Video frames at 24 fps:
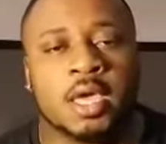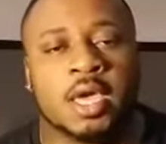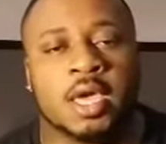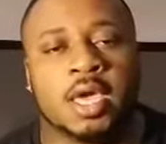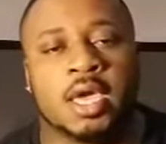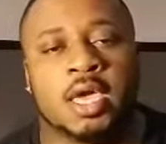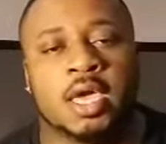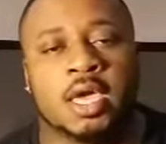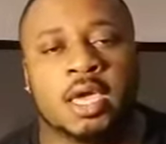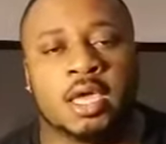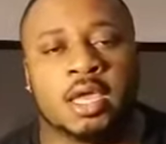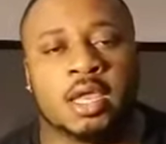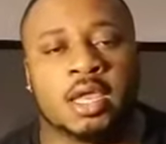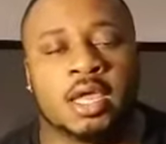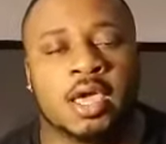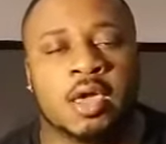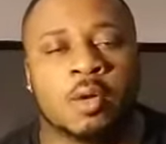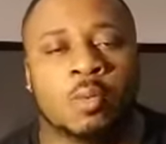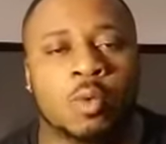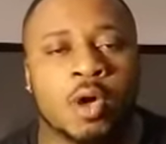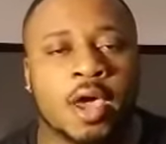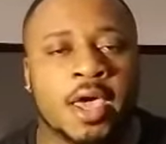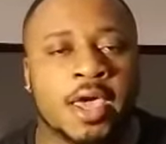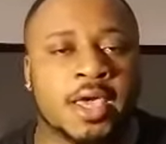And it
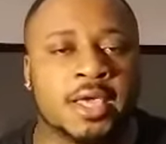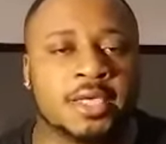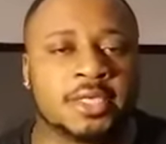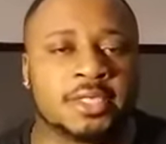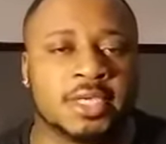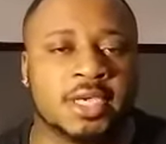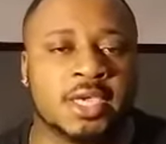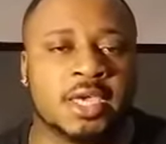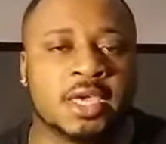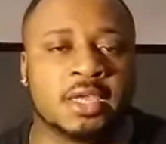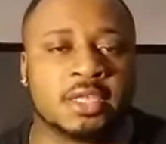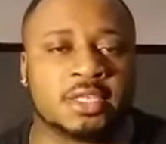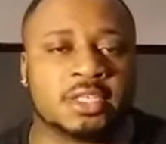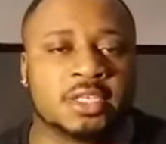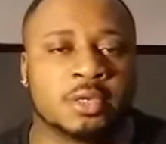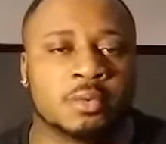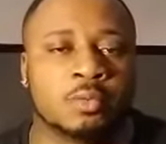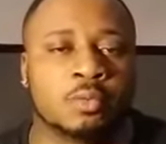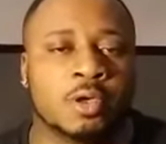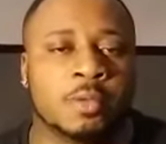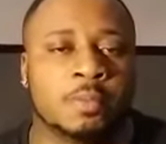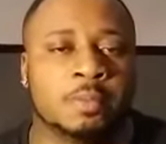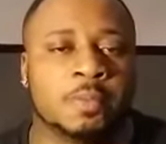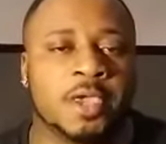weighs into
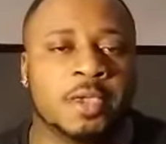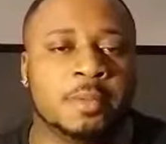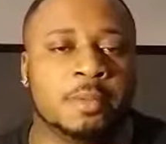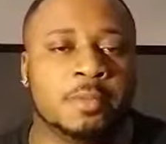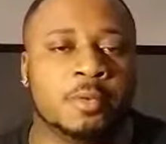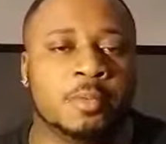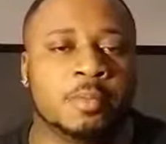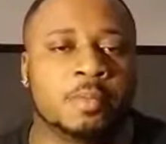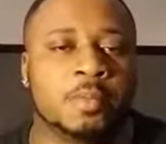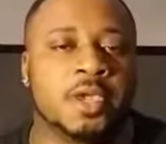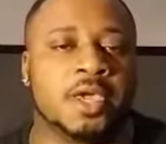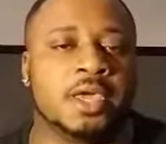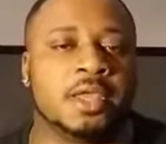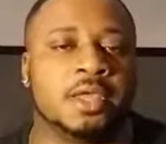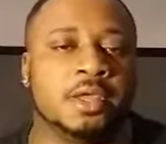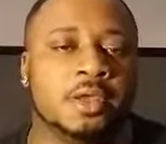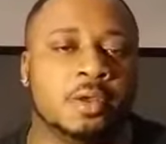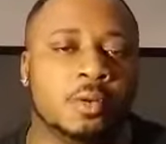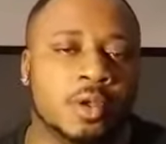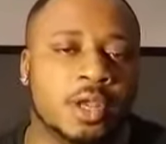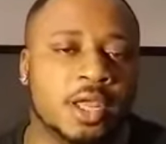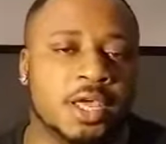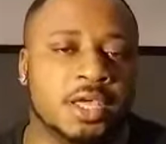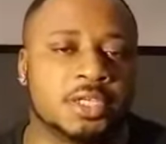when people been in a
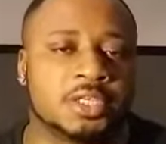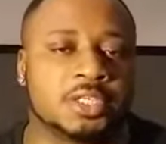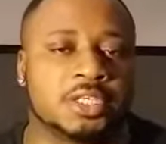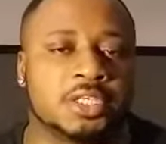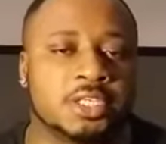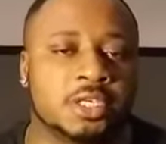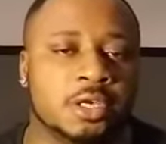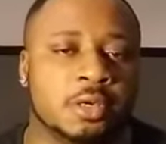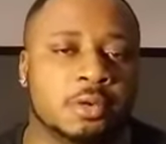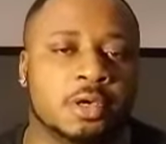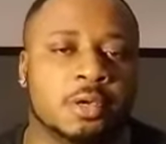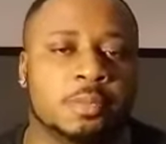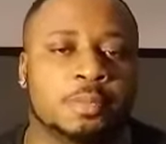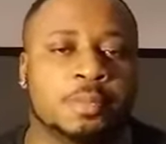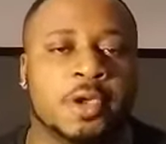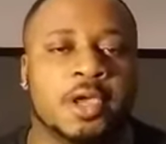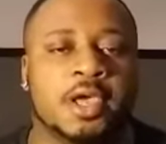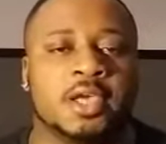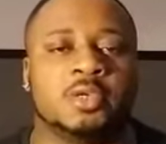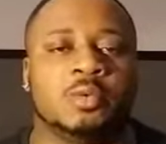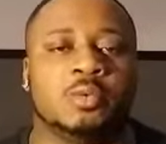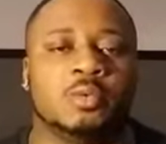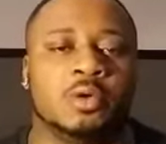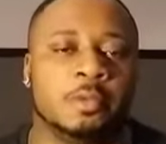relationship
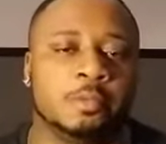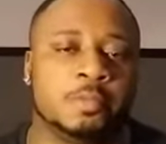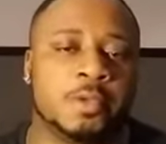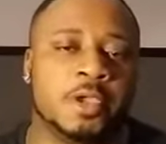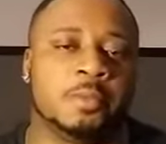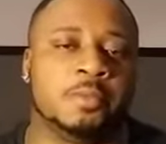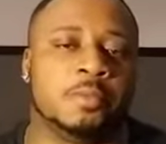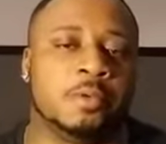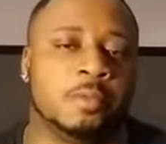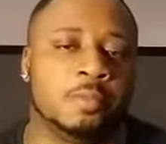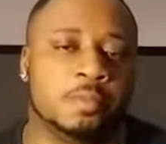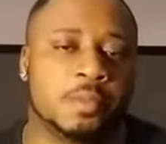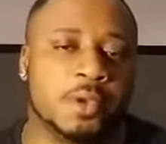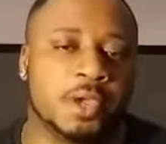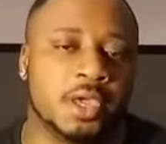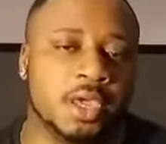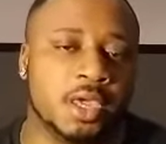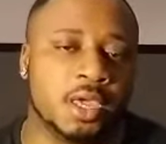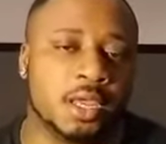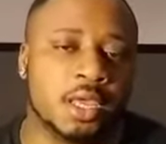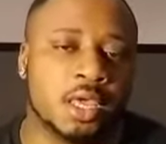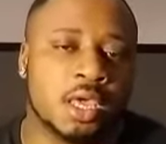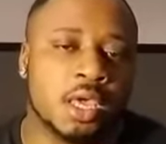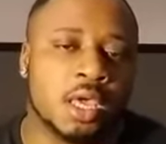compared to when people
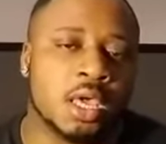been,